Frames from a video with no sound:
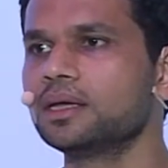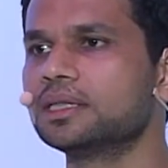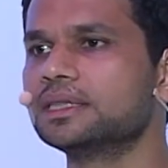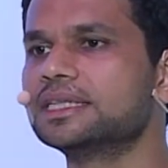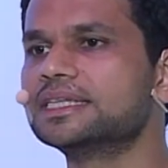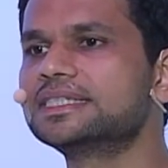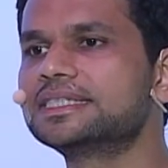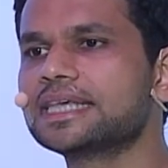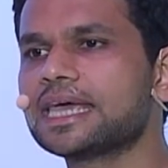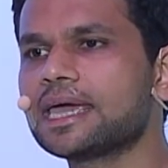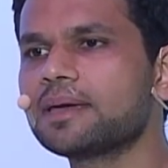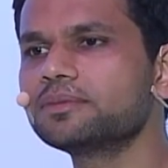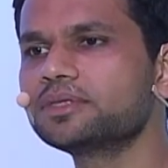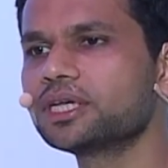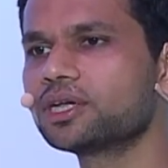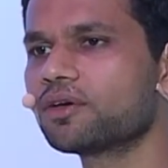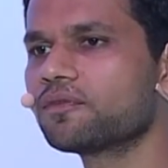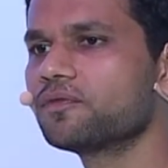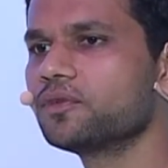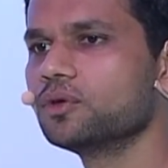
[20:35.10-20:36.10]
The same
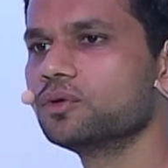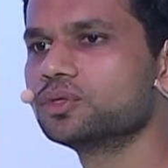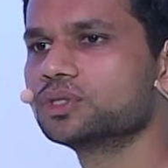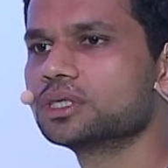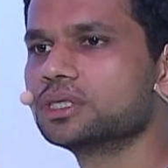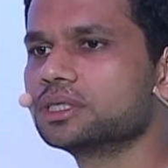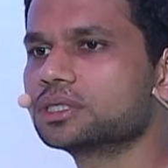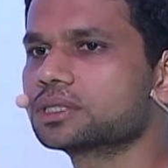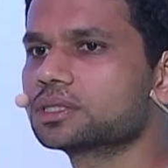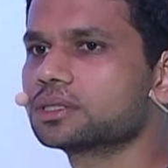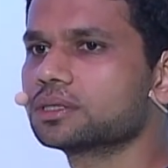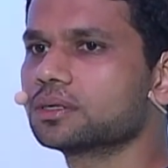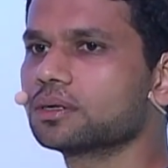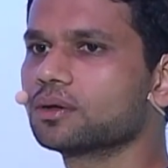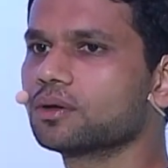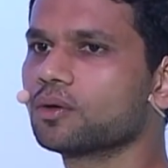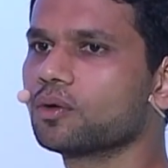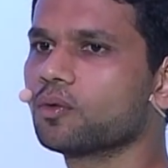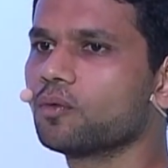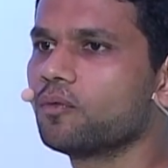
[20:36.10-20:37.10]
set of users,
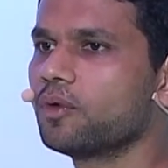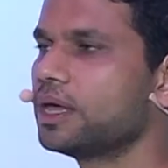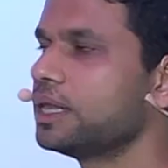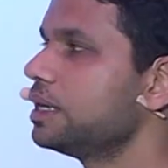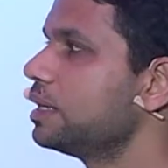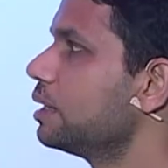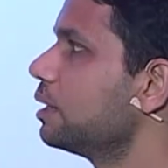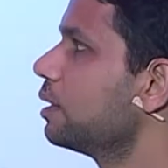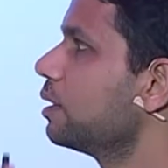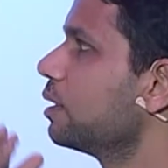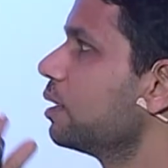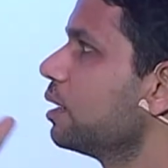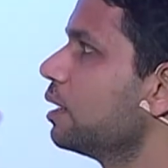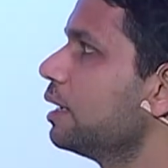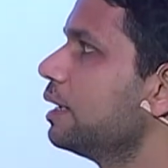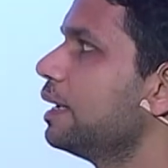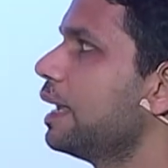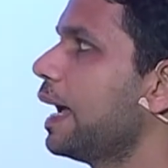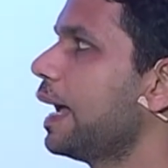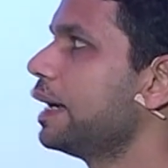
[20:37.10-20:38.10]
when
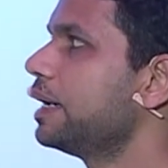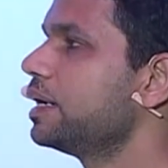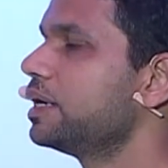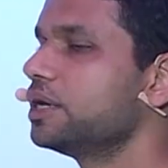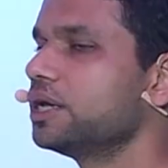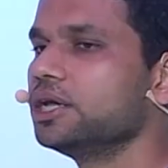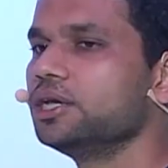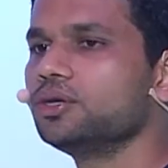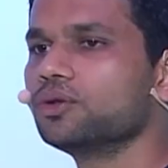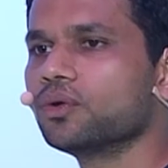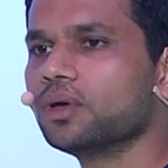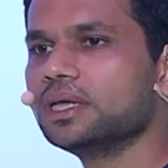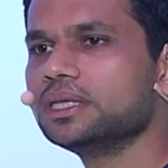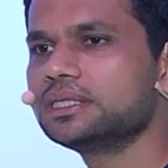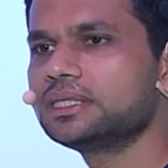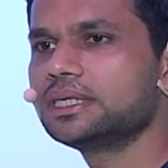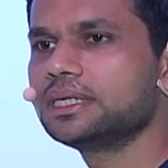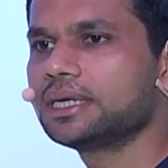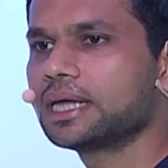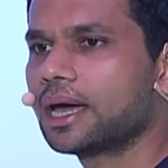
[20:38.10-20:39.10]
landed into
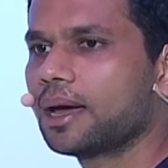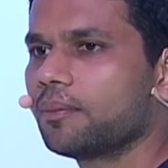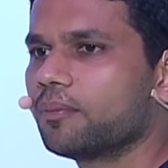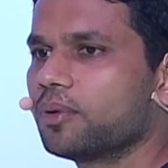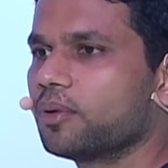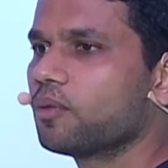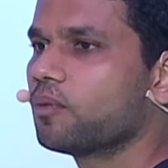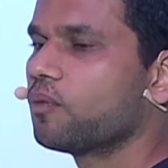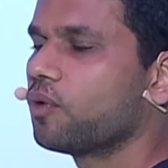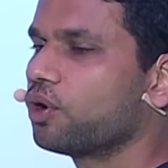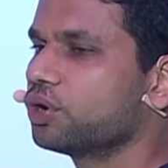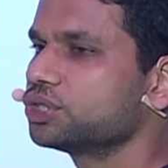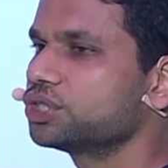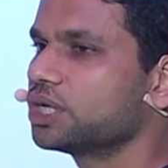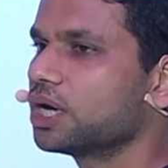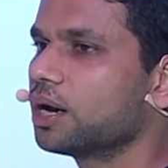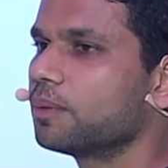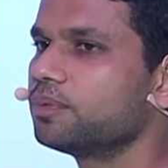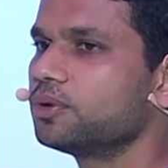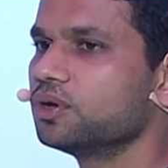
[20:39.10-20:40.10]
Instant App, watched
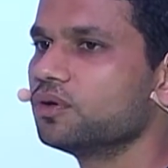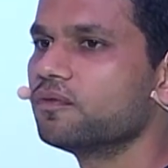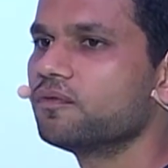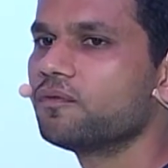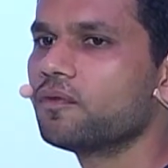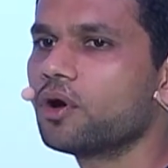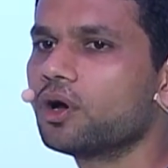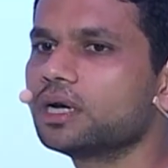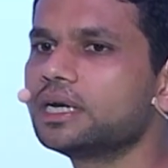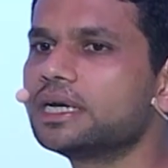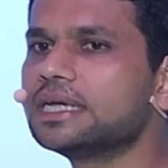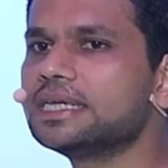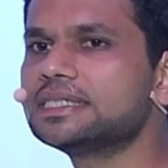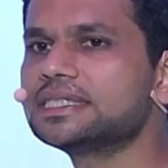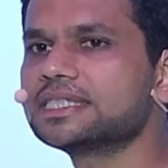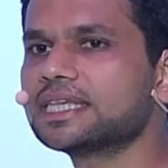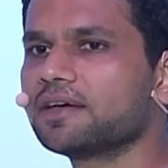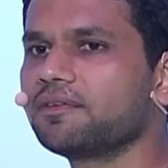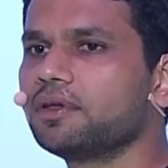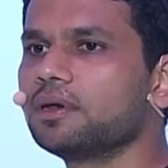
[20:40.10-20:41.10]
up to
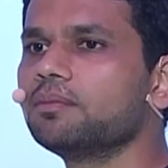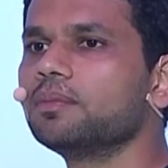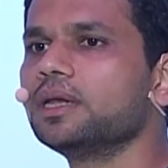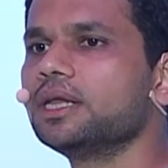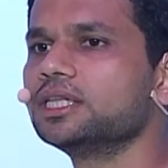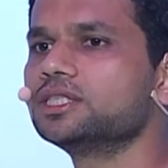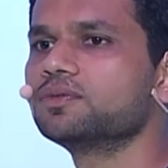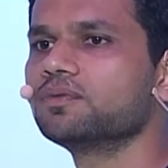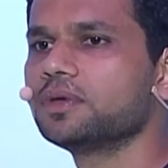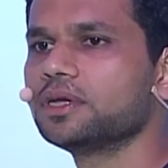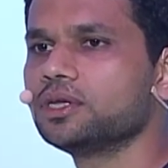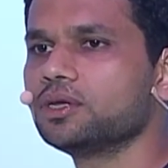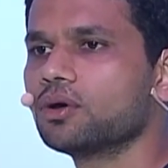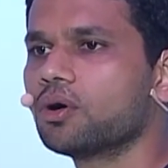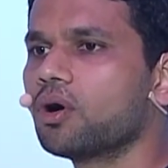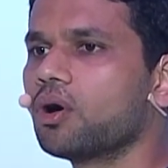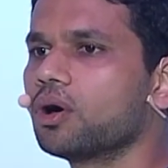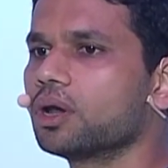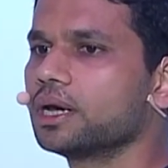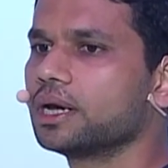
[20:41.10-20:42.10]
47 minutes video
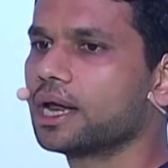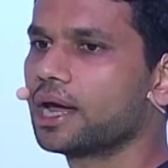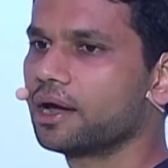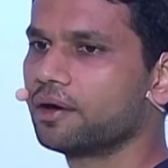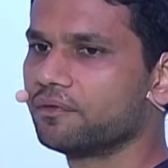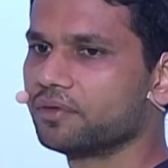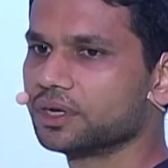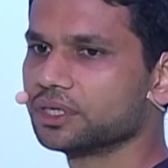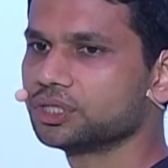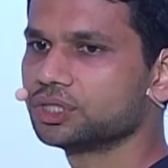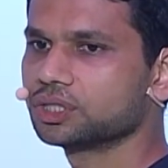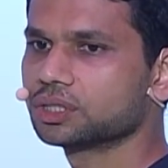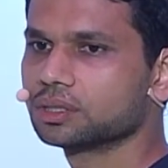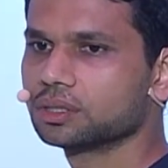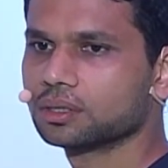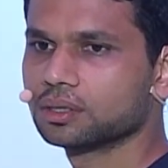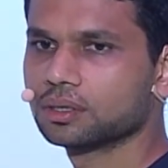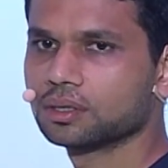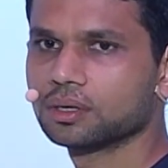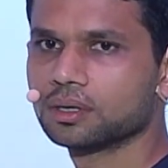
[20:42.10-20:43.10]
on an average.
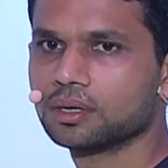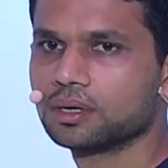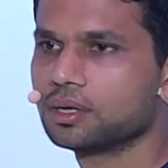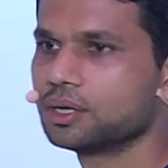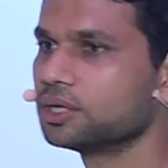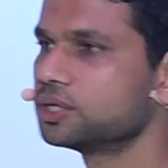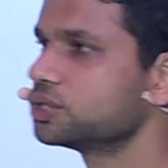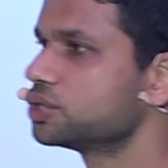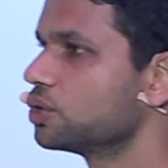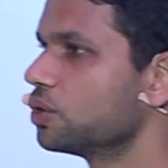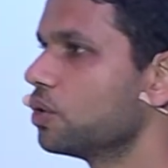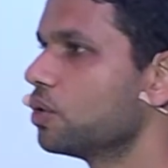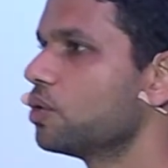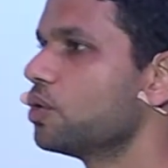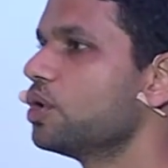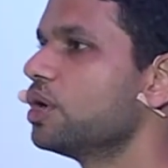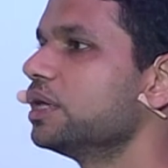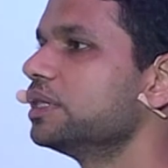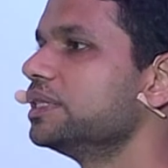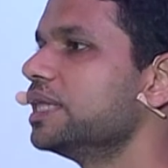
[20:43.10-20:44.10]
So
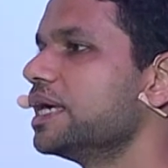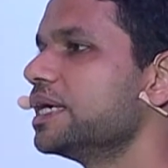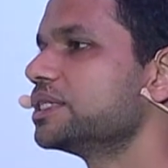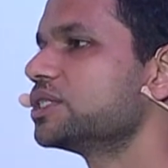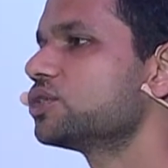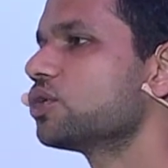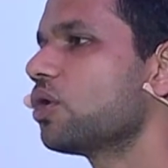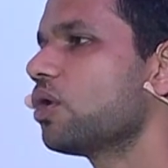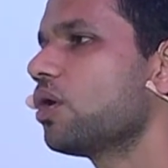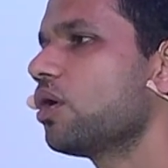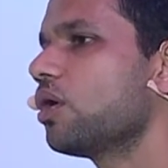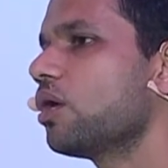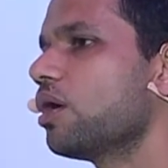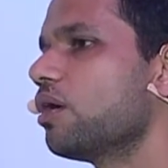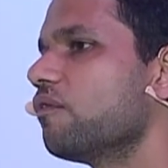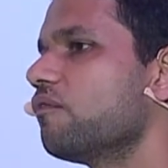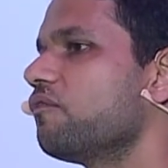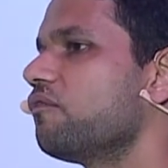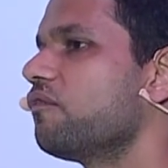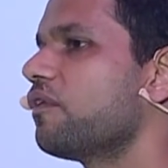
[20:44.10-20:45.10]
they saw
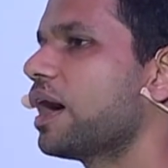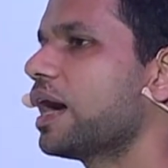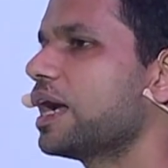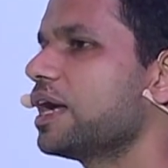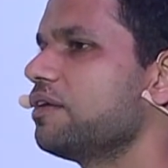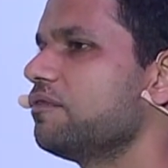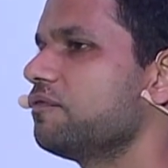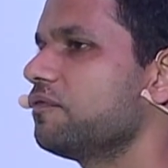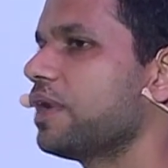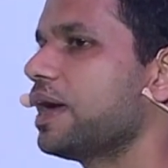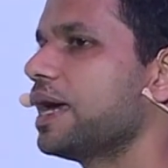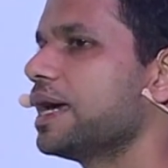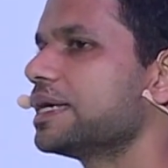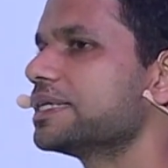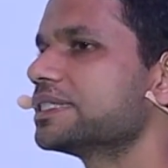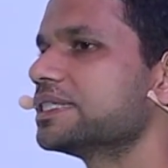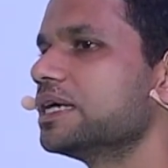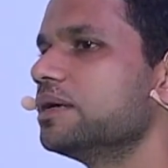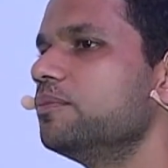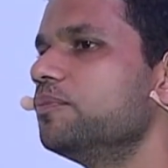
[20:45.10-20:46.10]
5x
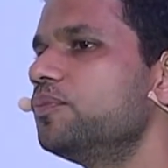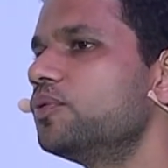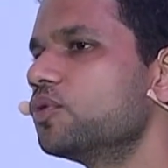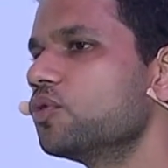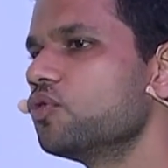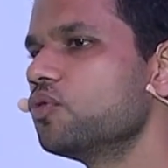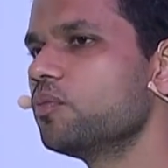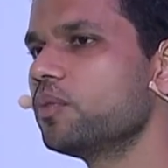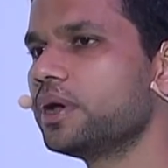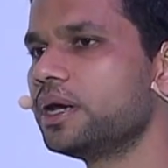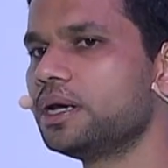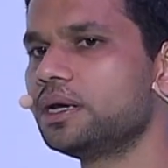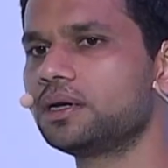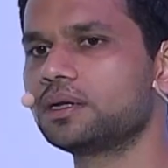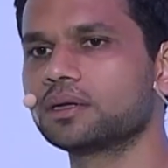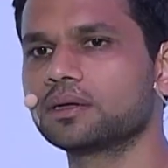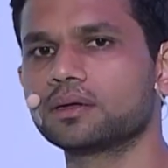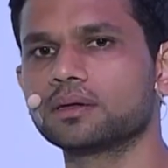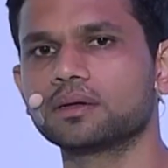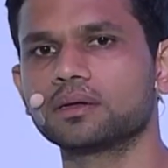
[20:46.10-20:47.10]
improvement
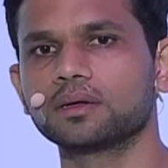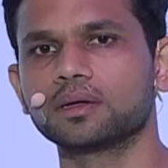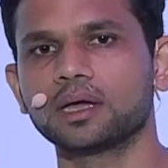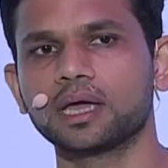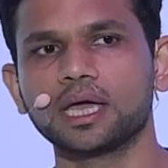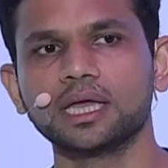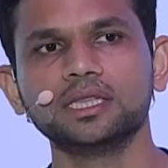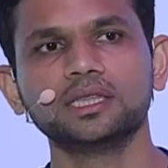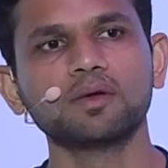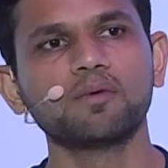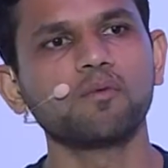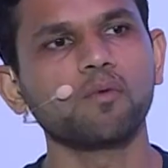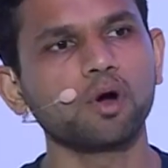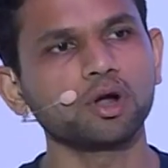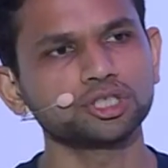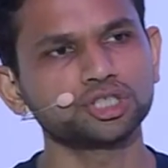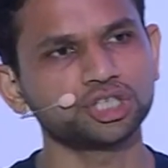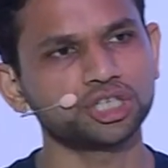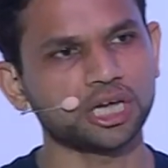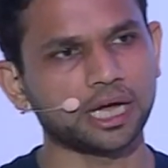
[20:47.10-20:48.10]
in the
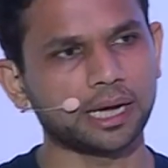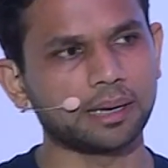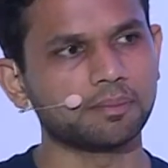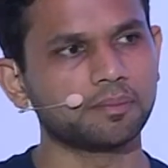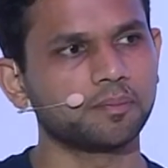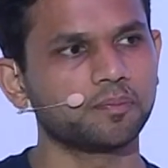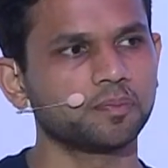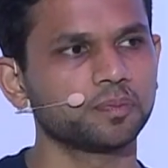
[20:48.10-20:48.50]
watch time